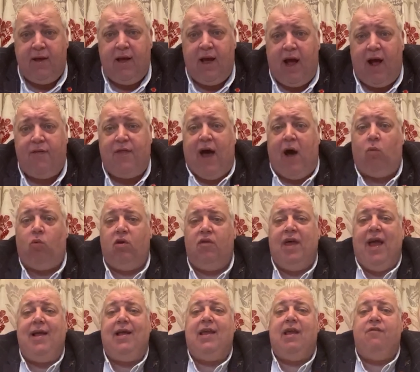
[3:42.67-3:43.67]
And that will
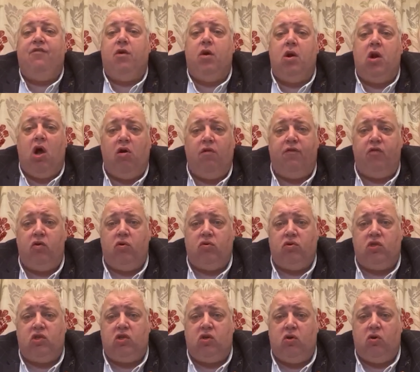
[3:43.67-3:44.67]
then give you an
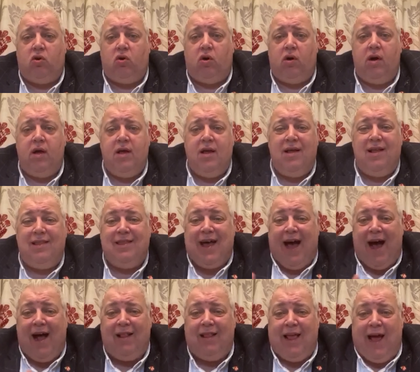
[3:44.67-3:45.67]
overall score.
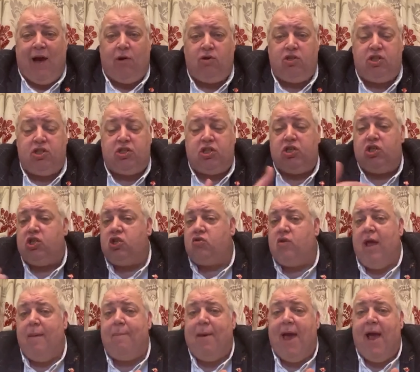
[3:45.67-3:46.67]
That allows you to
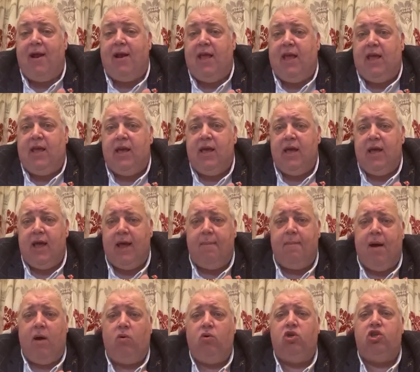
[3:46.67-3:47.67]
strip any
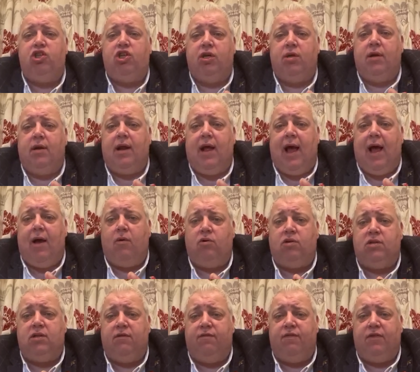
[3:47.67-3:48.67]
emotion
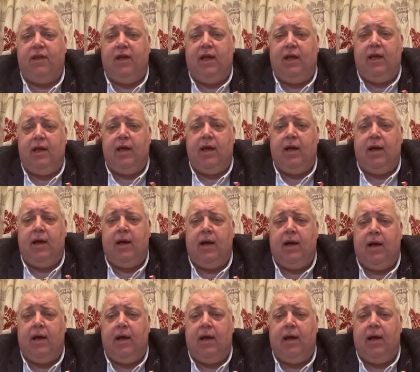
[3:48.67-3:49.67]
out of
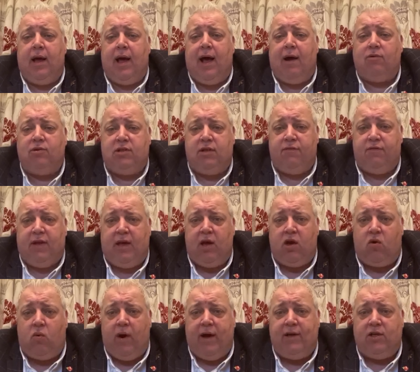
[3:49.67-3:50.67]
the
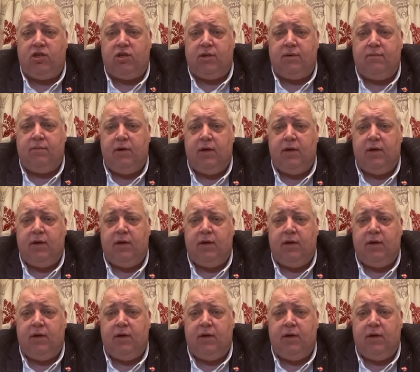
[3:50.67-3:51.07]
equation,